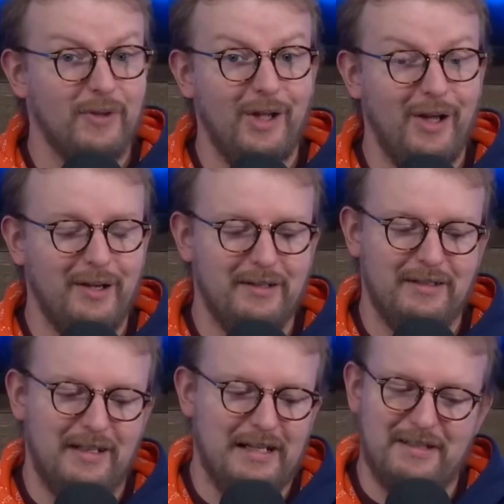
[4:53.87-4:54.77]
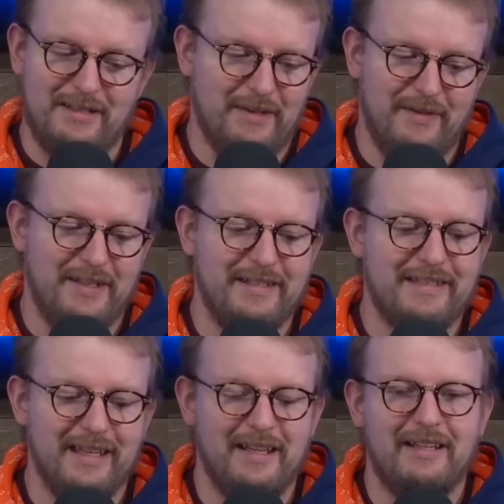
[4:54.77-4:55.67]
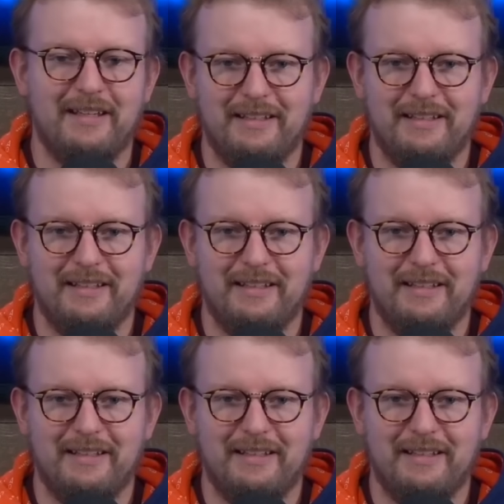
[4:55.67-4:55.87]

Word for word: long. I just love that it's like,